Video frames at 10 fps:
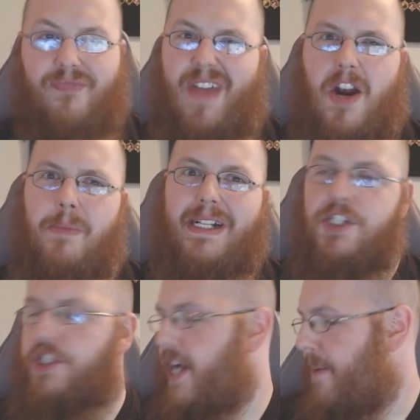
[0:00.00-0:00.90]
that don't mean
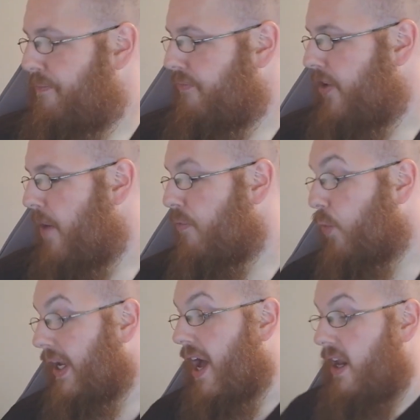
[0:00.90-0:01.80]
shit. No,
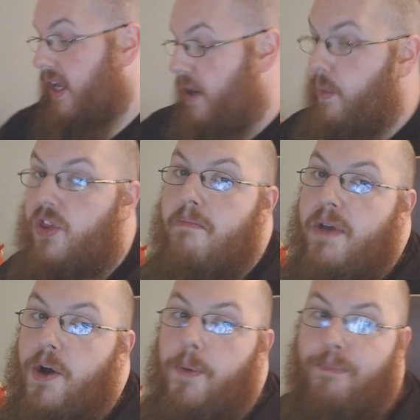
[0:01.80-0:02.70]
we got to get it with the
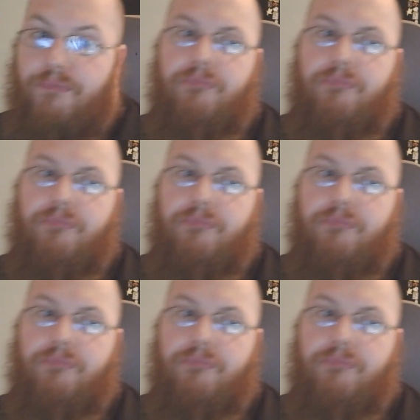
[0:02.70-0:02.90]
milk,